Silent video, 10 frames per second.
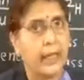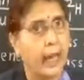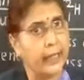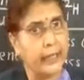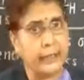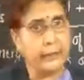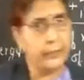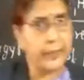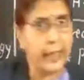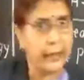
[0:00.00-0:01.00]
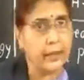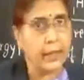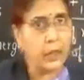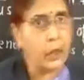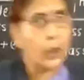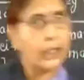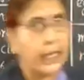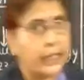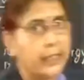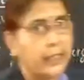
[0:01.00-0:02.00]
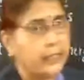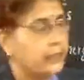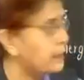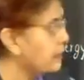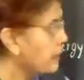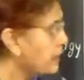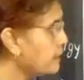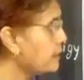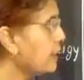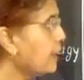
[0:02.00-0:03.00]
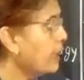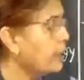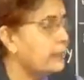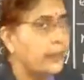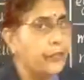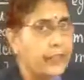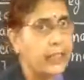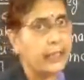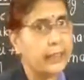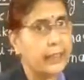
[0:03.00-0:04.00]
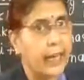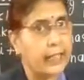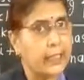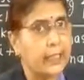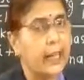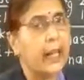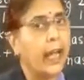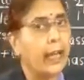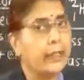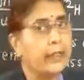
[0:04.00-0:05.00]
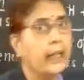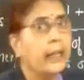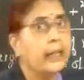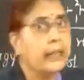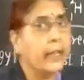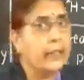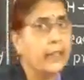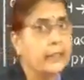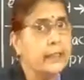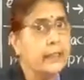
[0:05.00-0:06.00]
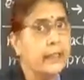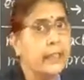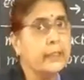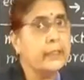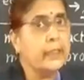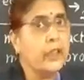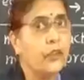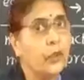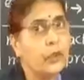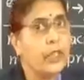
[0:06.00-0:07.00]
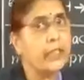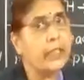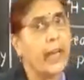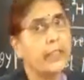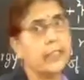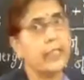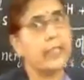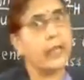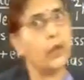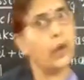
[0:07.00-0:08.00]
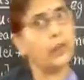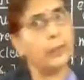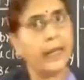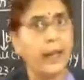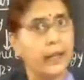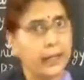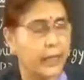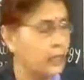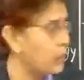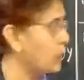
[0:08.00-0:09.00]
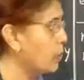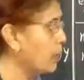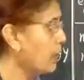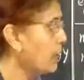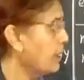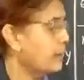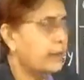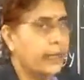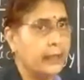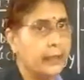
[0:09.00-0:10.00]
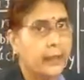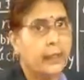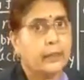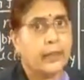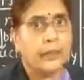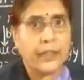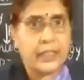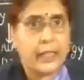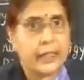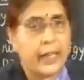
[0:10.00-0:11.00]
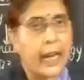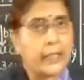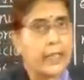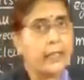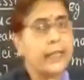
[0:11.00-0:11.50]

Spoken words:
And we can control the energy released in the fission reaction, and the energy released in the fusion reaction cannot be controlled. Then the fission reaction